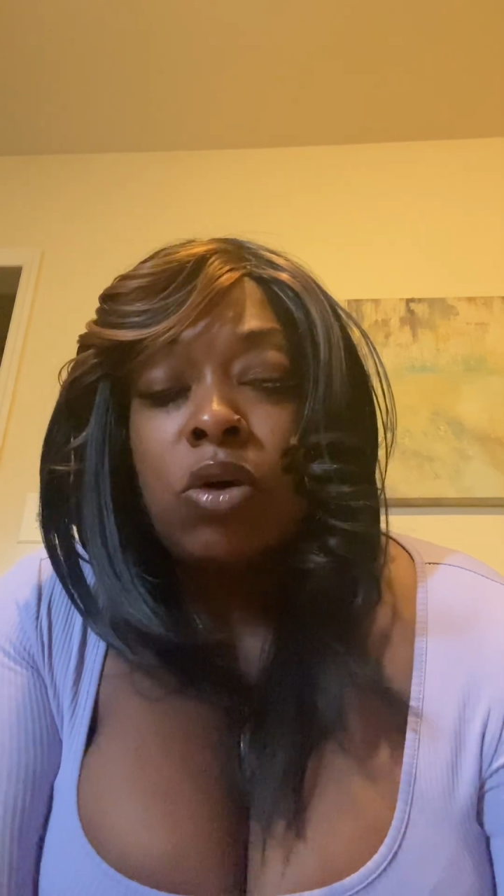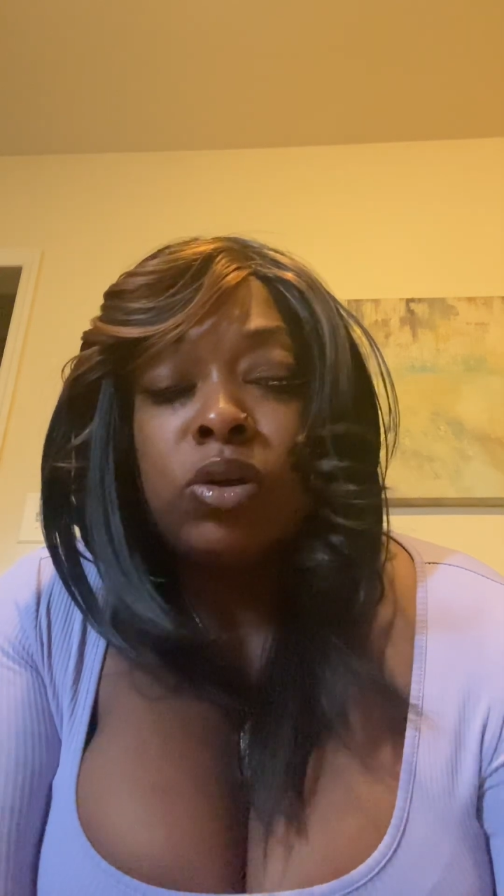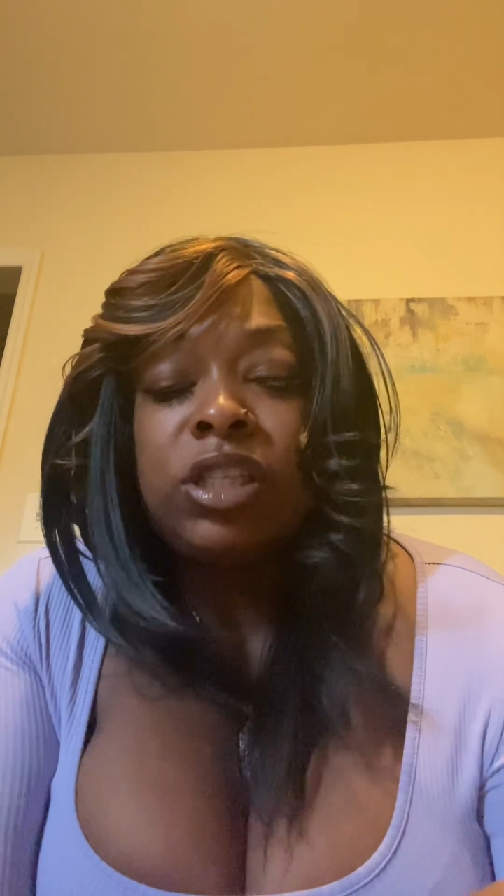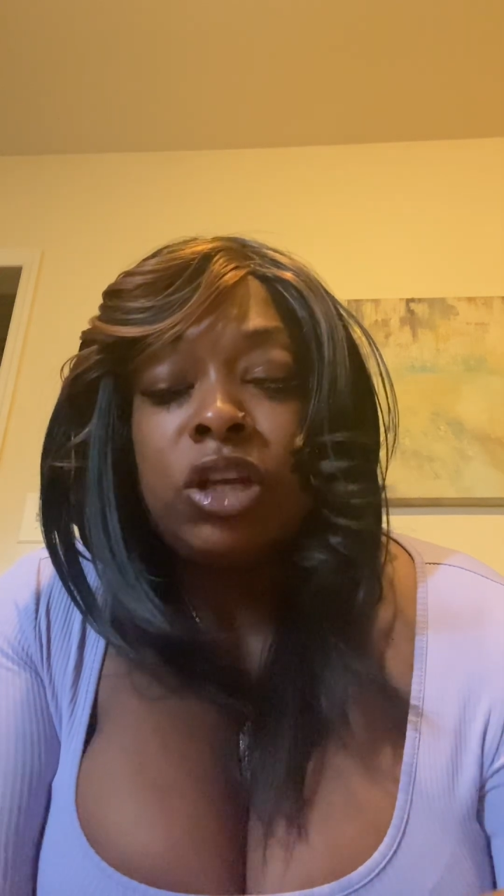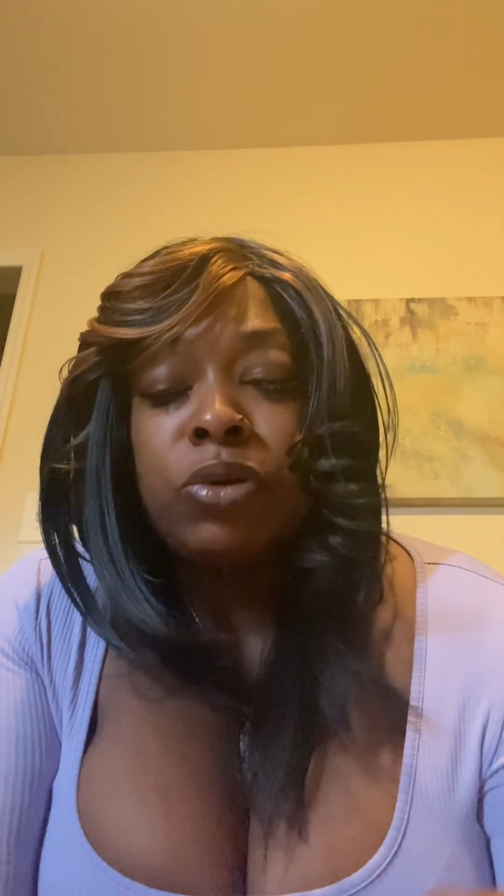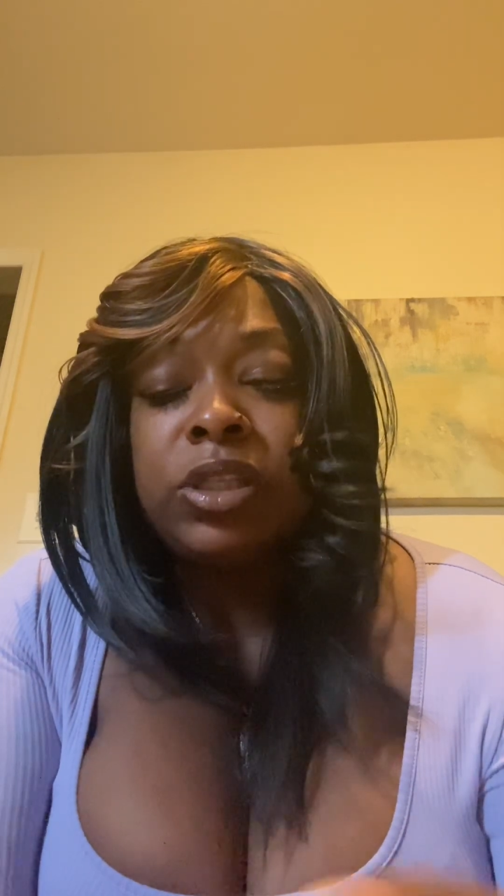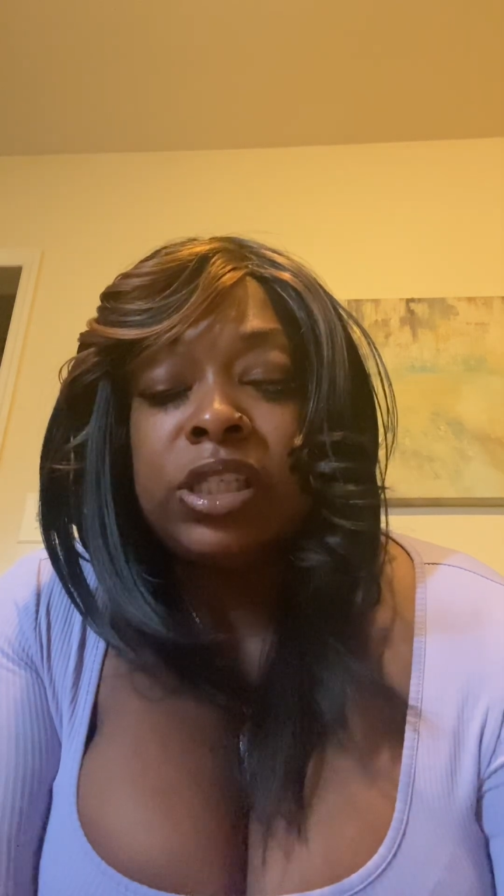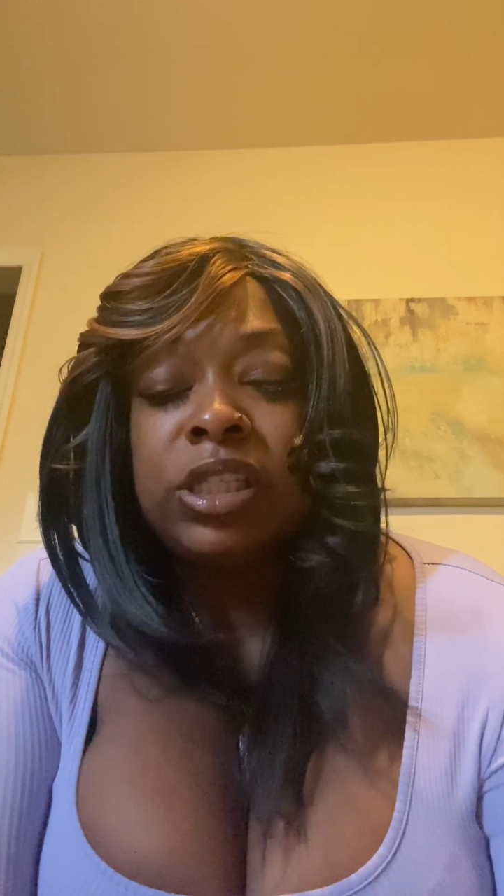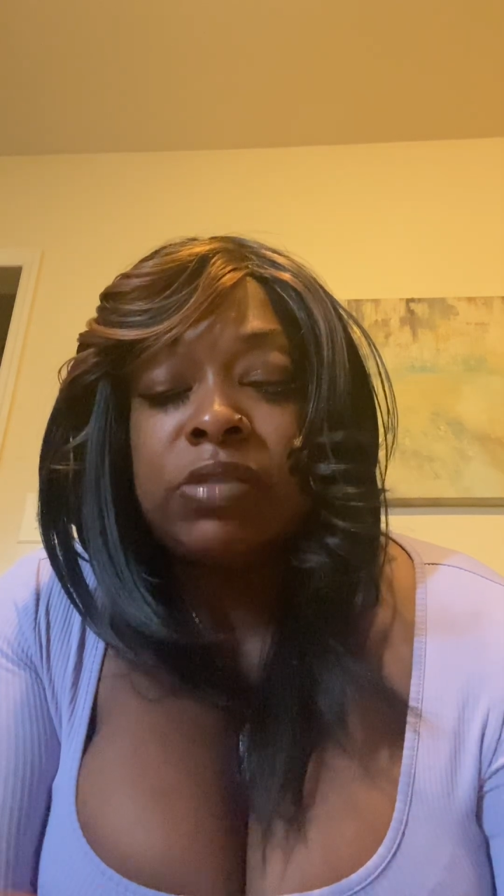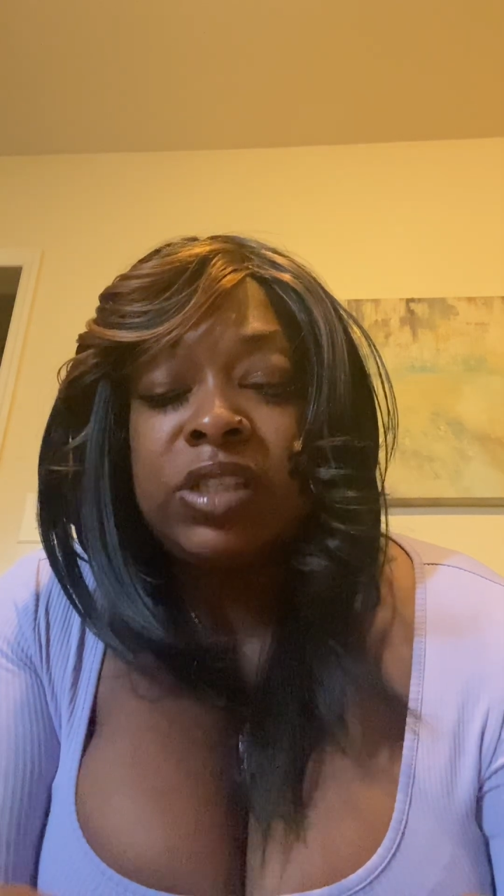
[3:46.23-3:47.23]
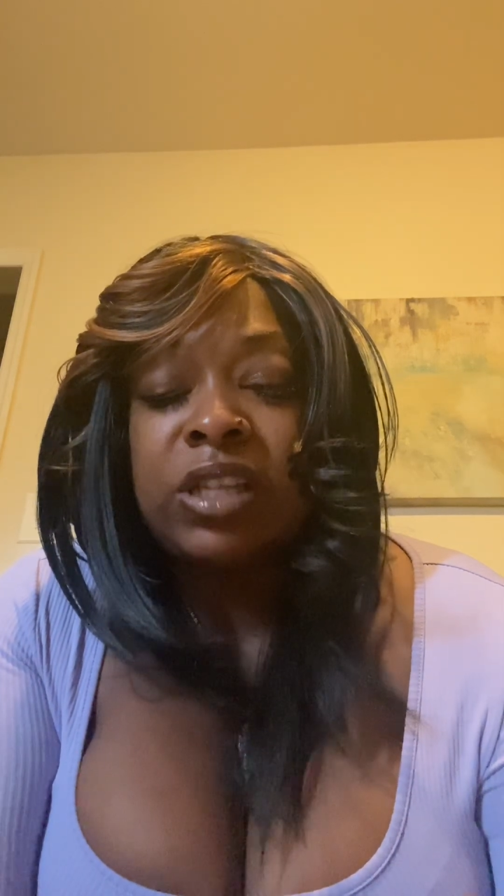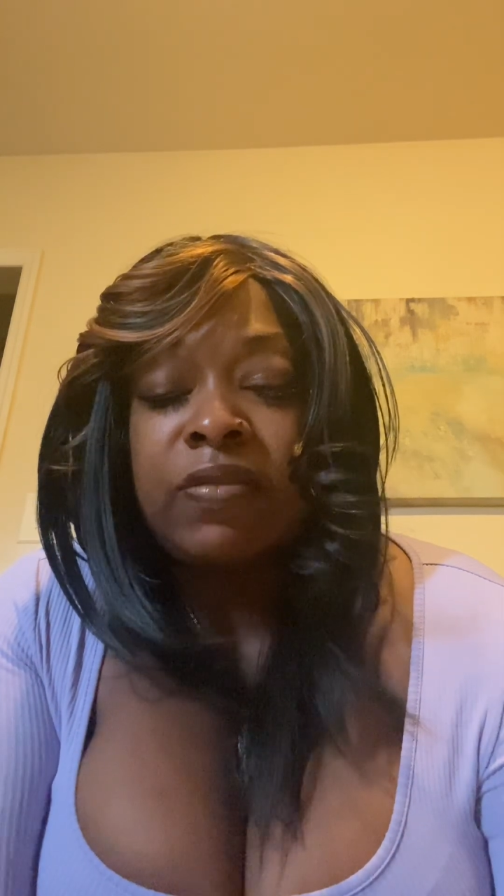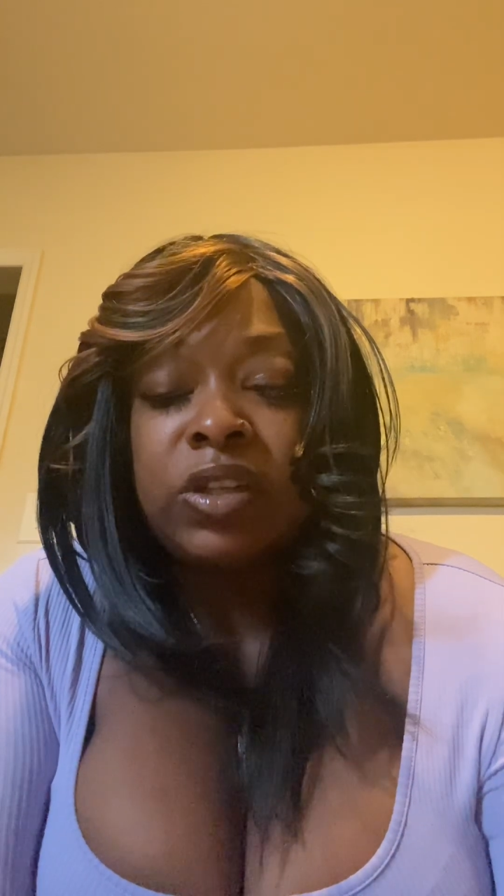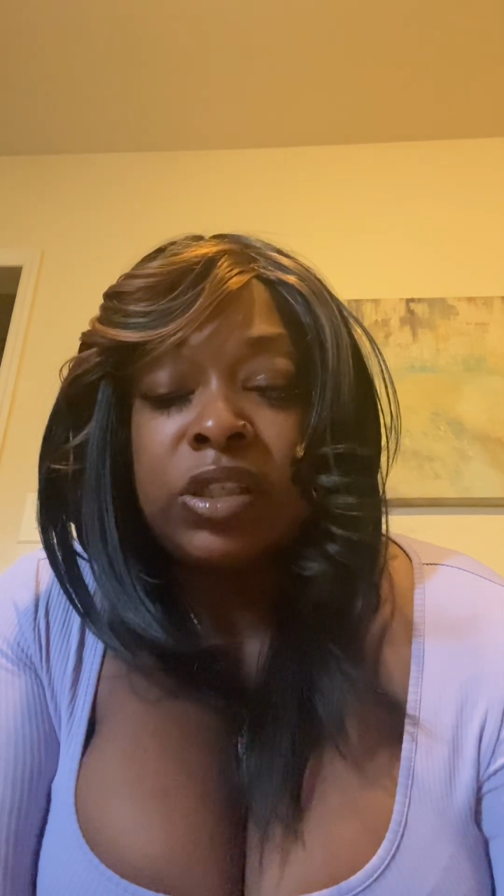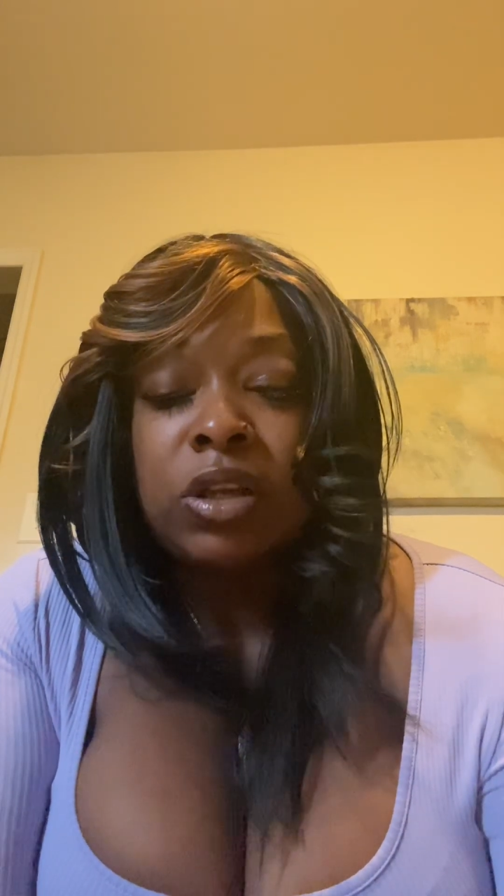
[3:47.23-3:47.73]
or sequences of
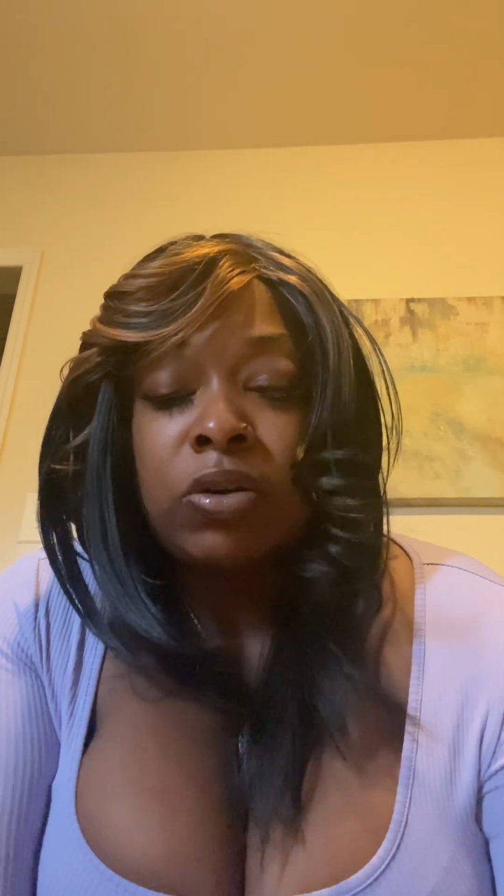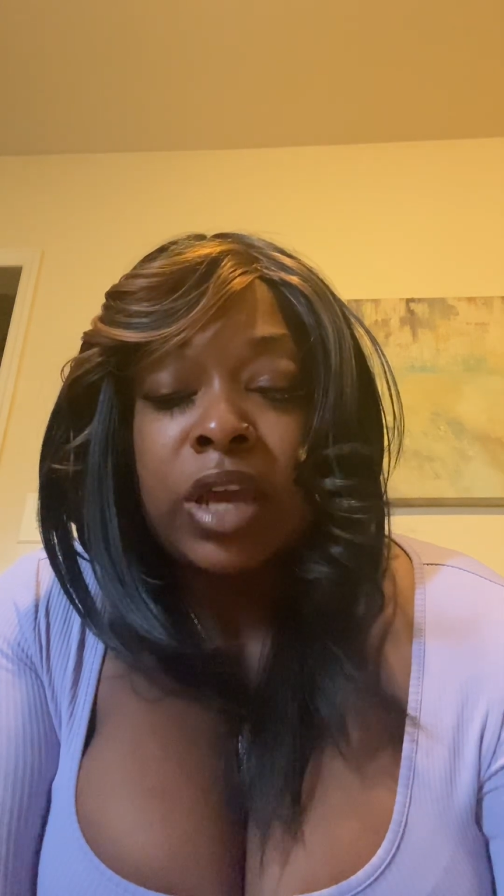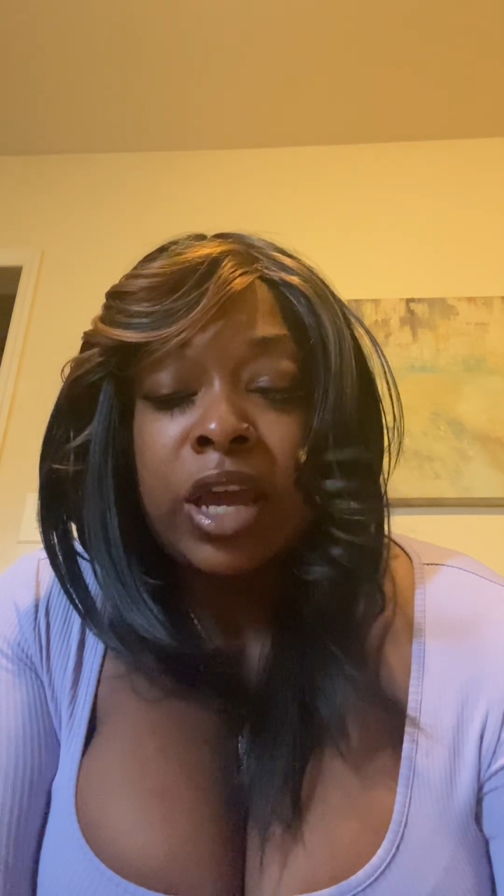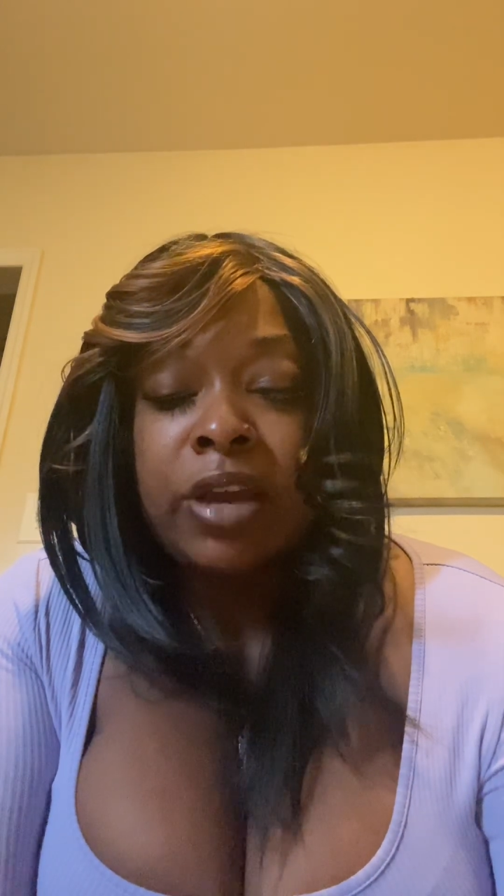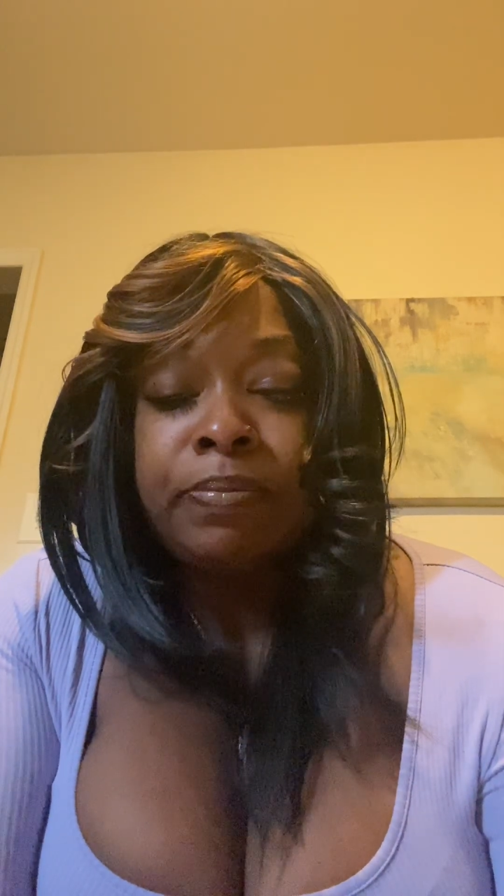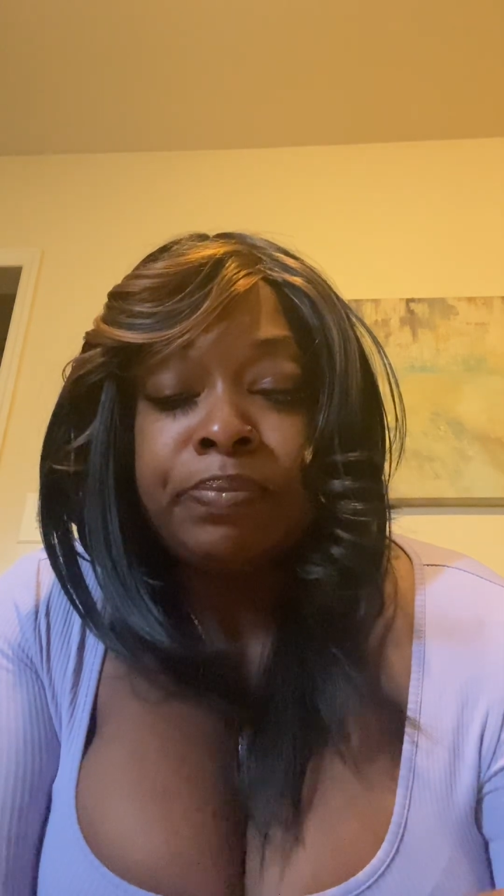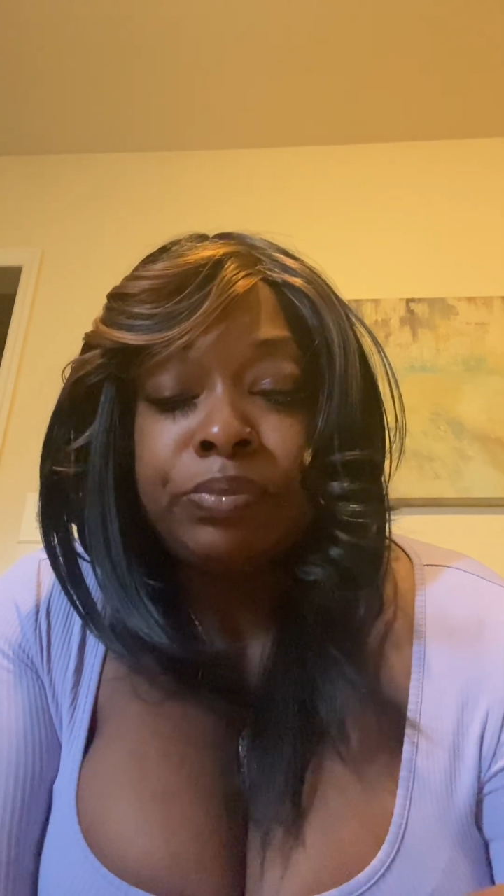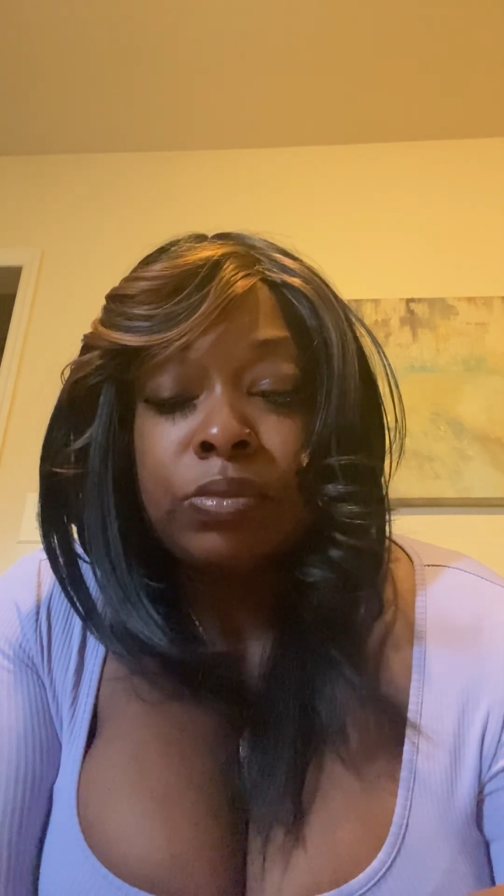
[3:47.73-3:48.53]
sevens. Okay.